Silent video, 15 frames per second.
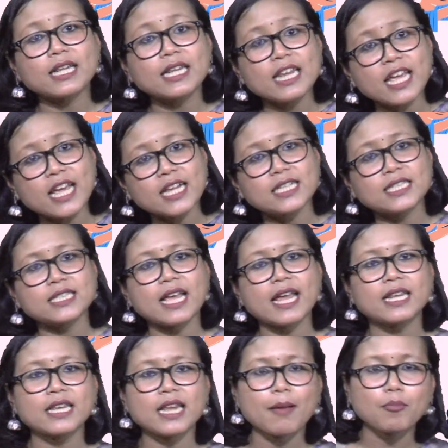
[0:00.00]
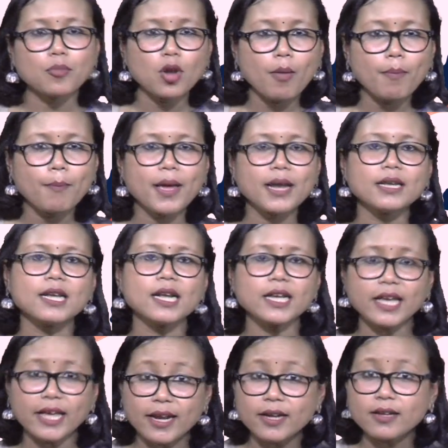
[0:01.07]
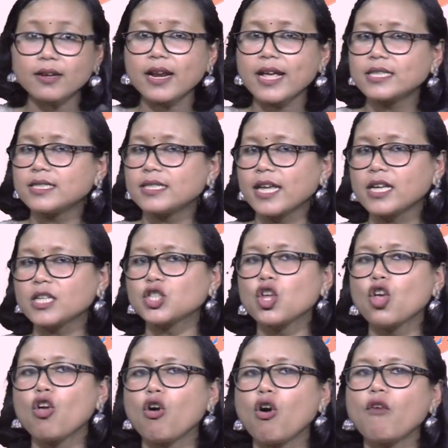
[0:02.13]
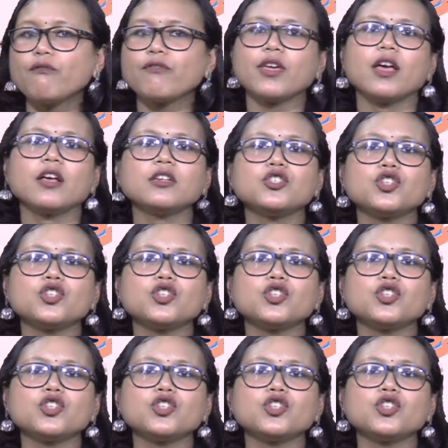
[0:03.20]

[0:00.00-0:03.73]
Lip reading: needs and developmental characteristics of young